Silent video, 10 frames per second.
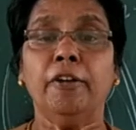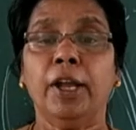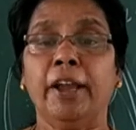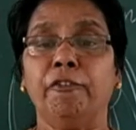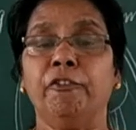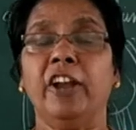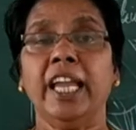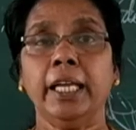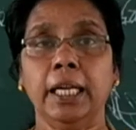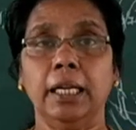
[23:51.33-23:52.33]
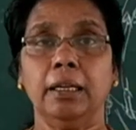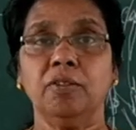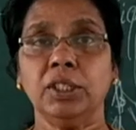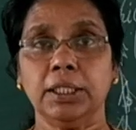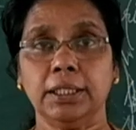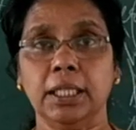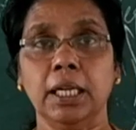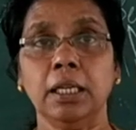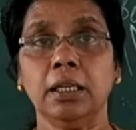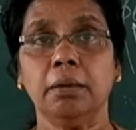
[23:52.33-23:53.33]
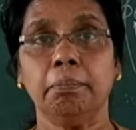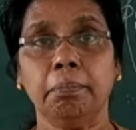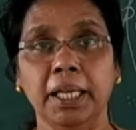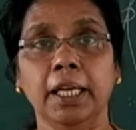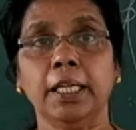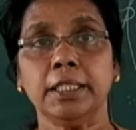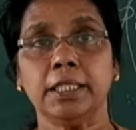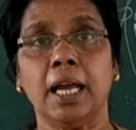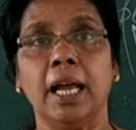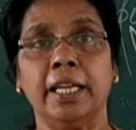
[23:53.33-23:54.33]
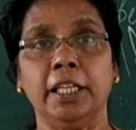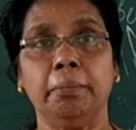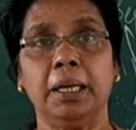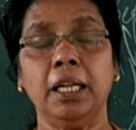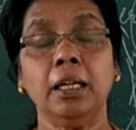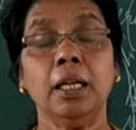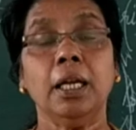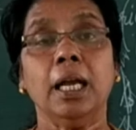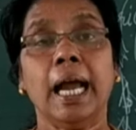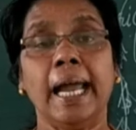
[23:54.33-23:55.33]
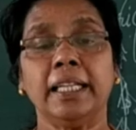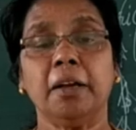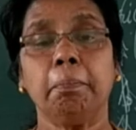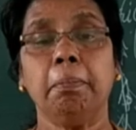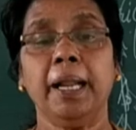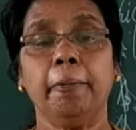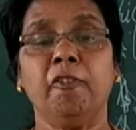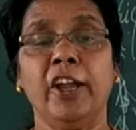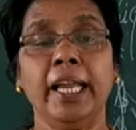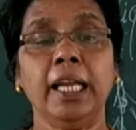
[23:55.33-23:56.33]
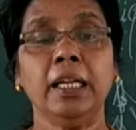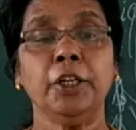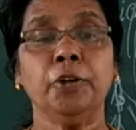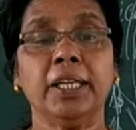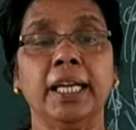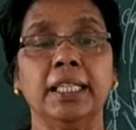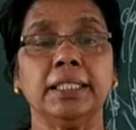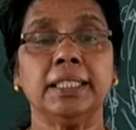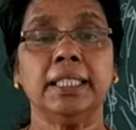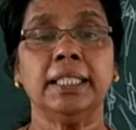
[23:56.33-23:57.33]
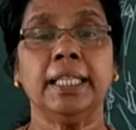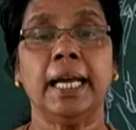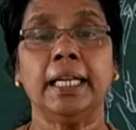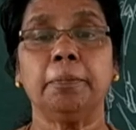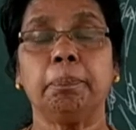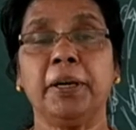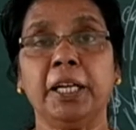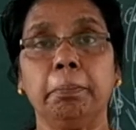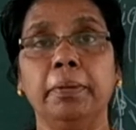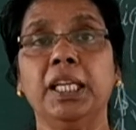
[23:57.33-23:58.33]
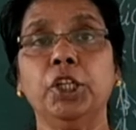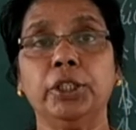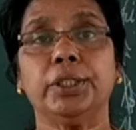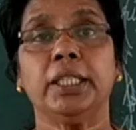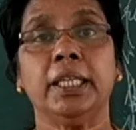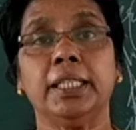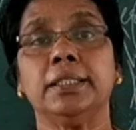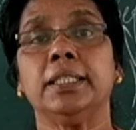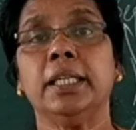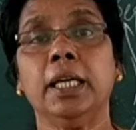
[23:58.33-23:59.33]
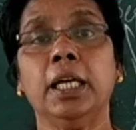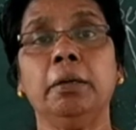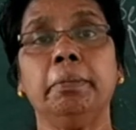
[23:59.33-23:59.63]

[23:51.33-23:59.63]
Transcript: a whale, which is the biggest animal, and the whale, you can see that per minute, in a single